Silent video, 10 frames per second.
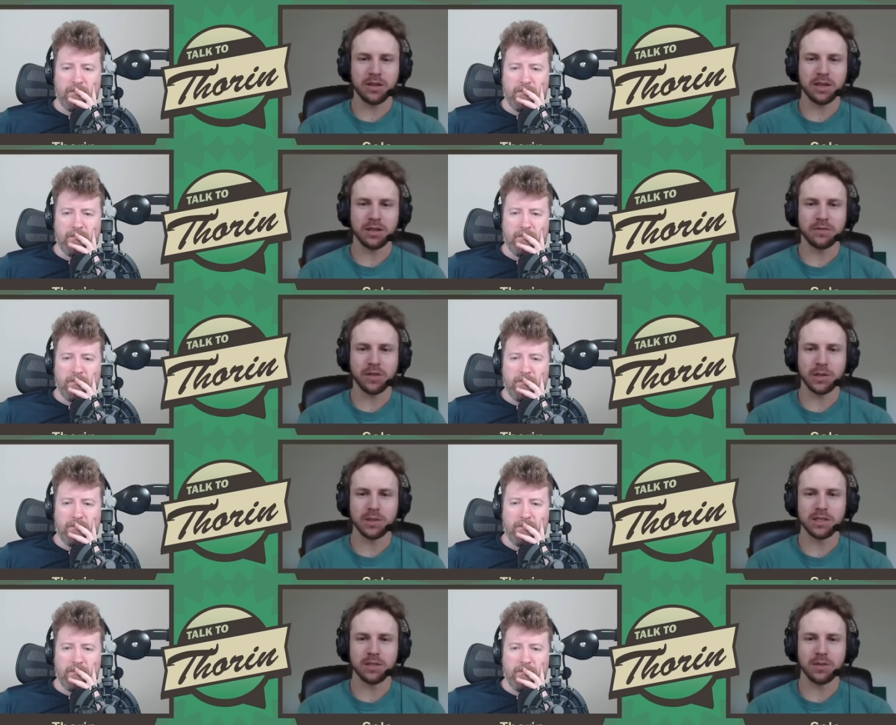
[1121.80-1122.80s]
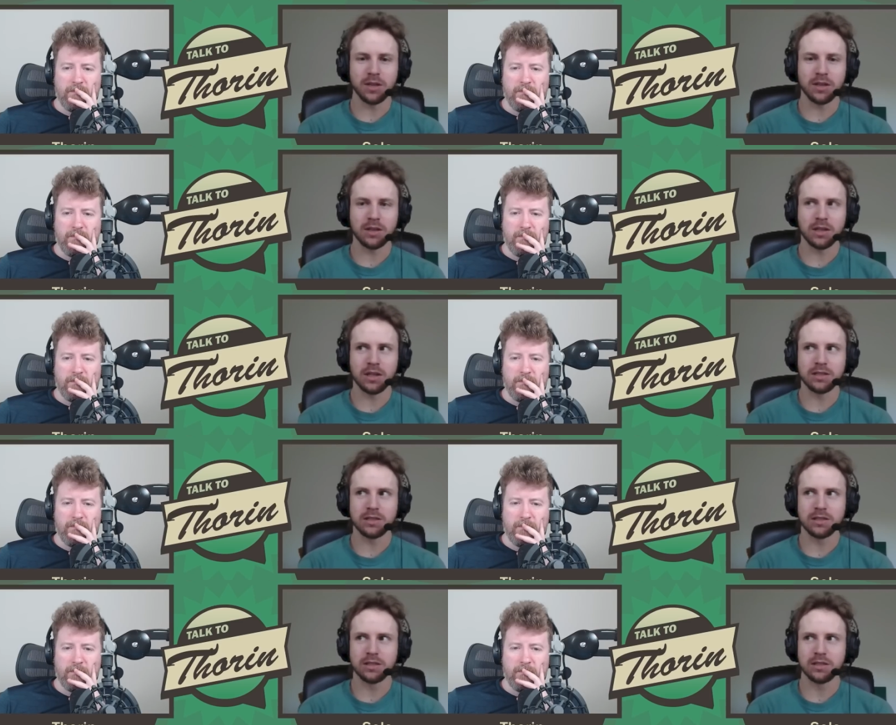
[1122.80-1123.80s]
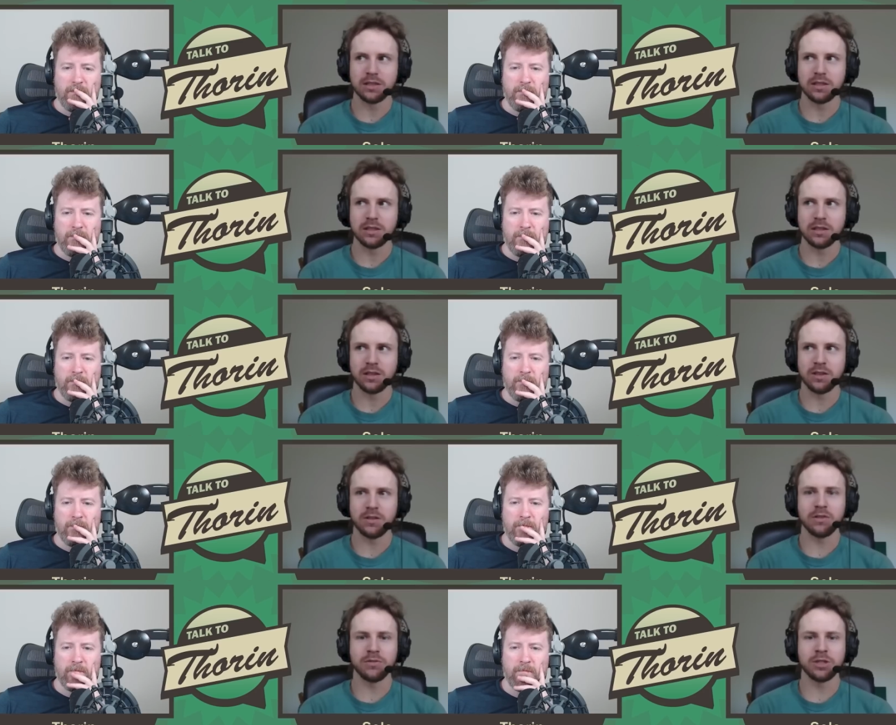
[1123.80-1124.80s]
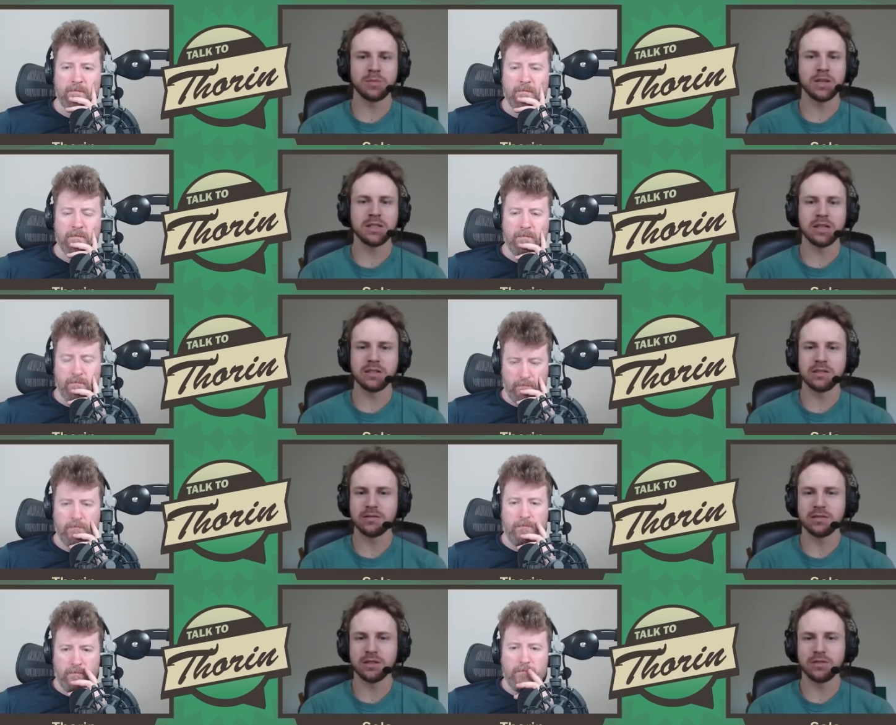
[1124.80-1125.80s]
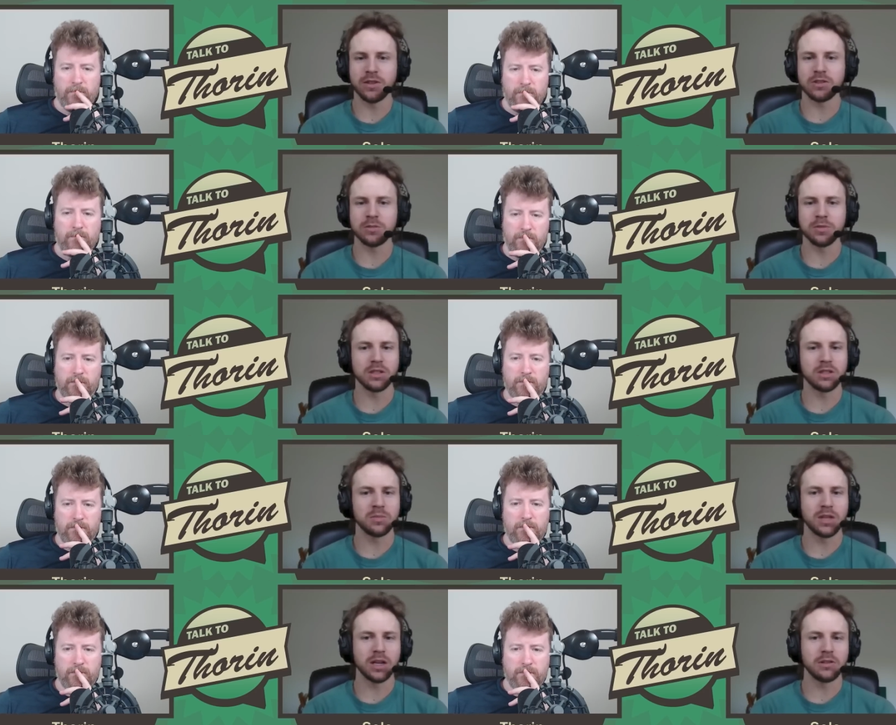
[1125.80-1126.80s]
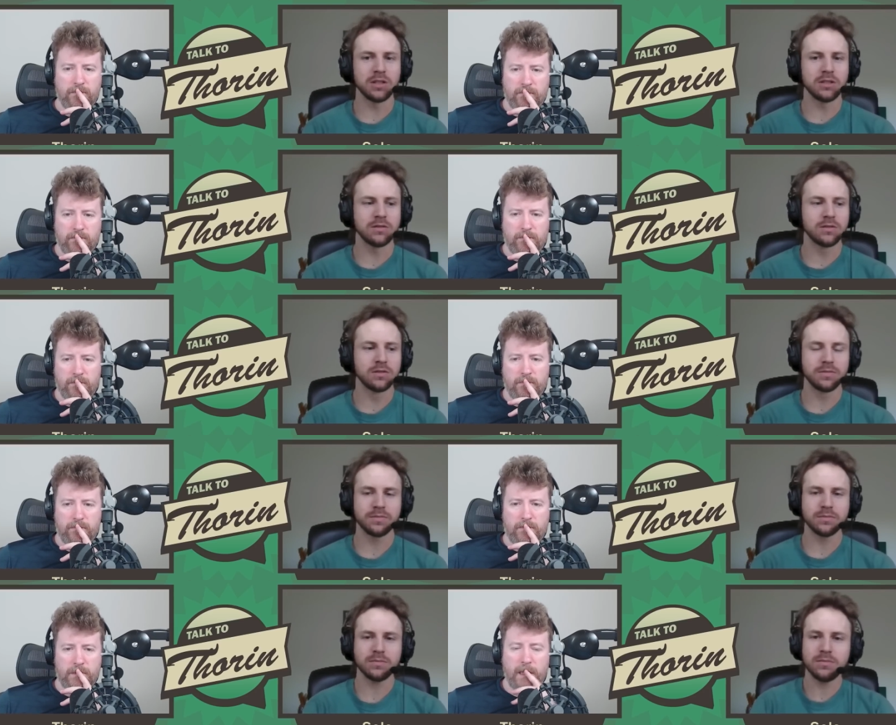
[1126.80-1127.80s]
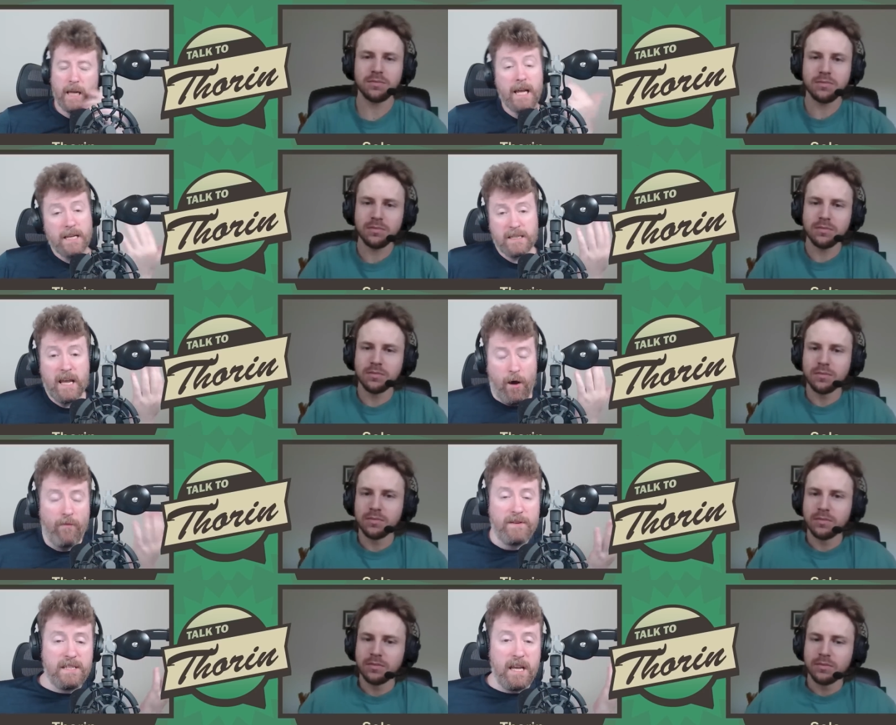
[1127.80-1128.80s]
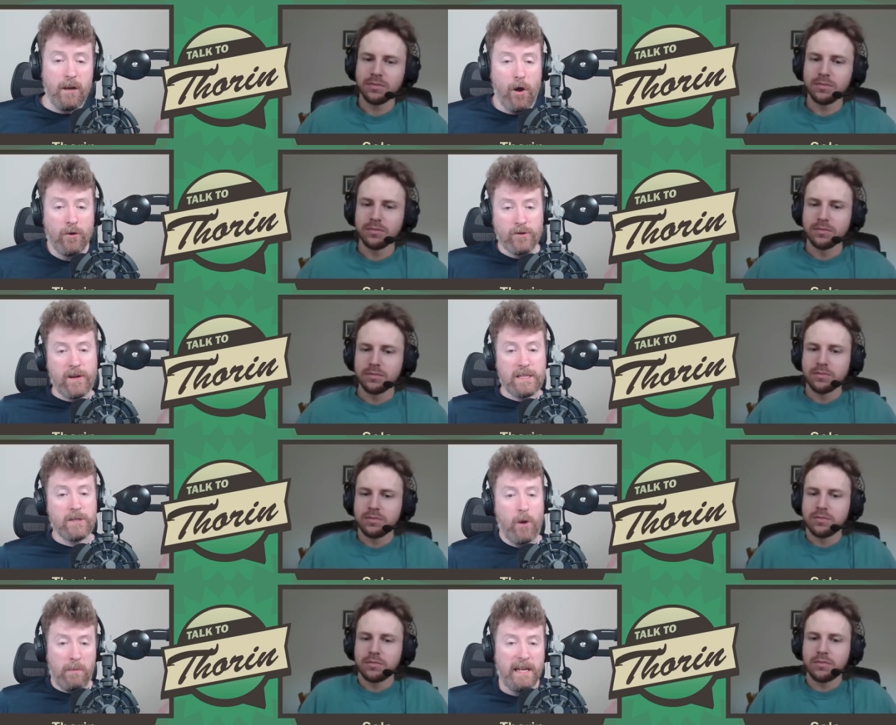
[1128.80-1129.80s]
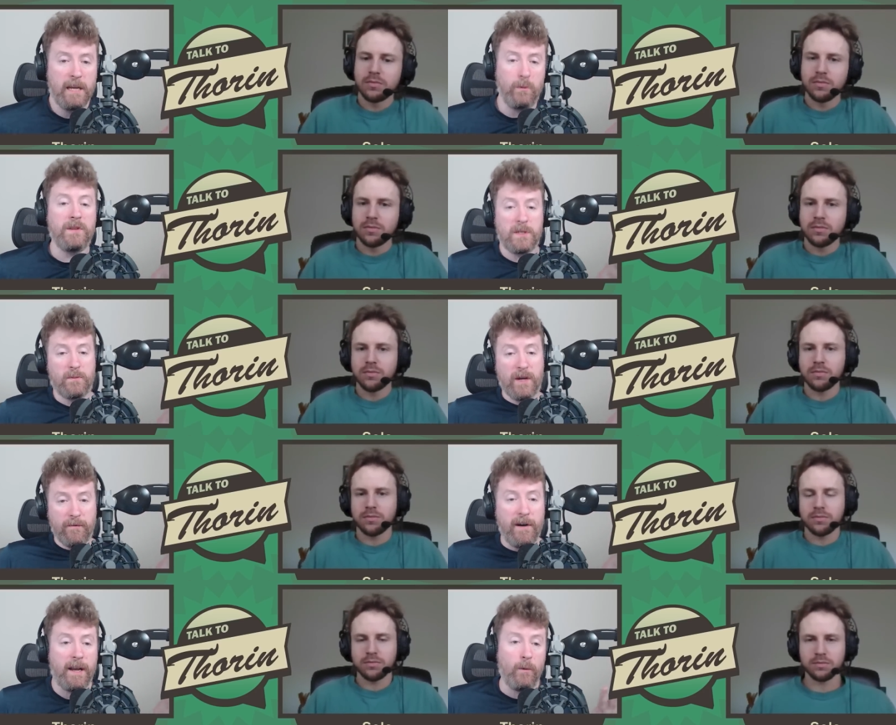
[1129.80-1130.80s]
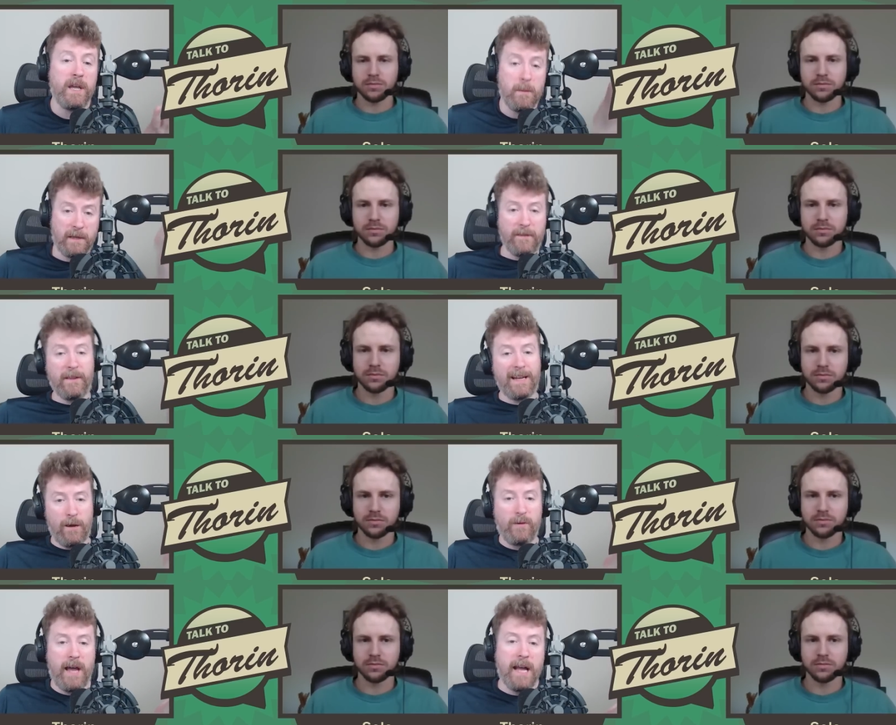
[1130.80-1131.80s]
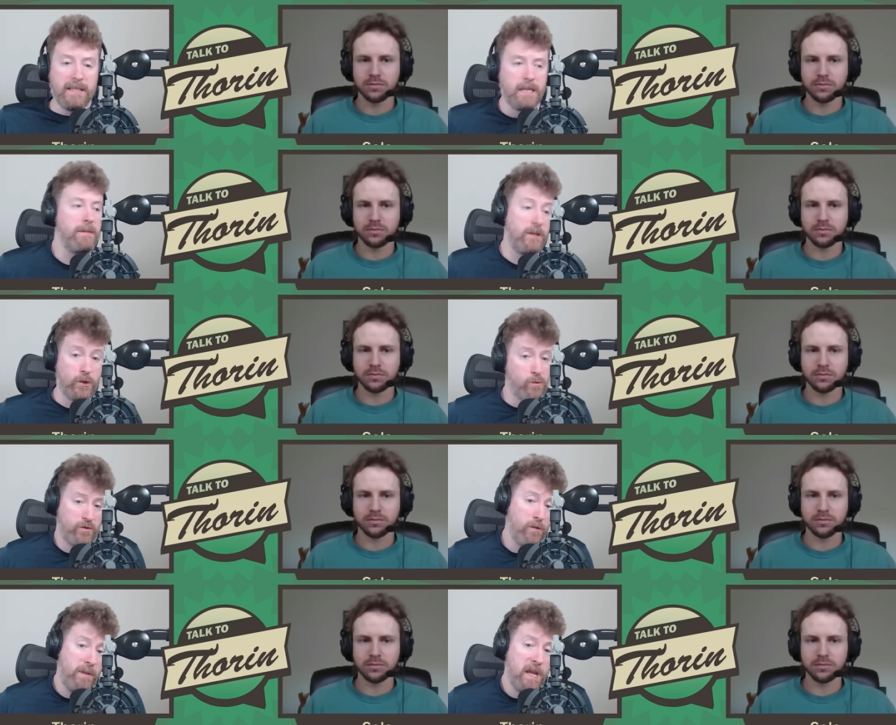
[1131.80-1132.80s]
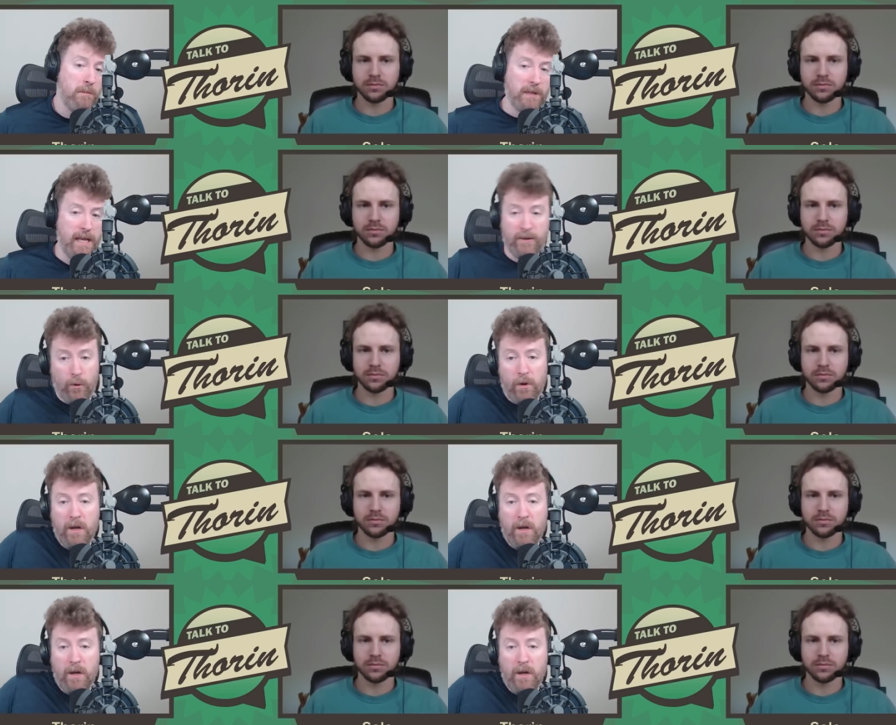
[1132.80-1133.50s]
Speaker 1: of that, like, FlyQuest team. I think that it just made sense. It felt super good to be that cohesive.
Speaker 2: Like I say, obviously it contrasts completely with the spring final where you played the Cloud9 team that just was unbeatable. Like no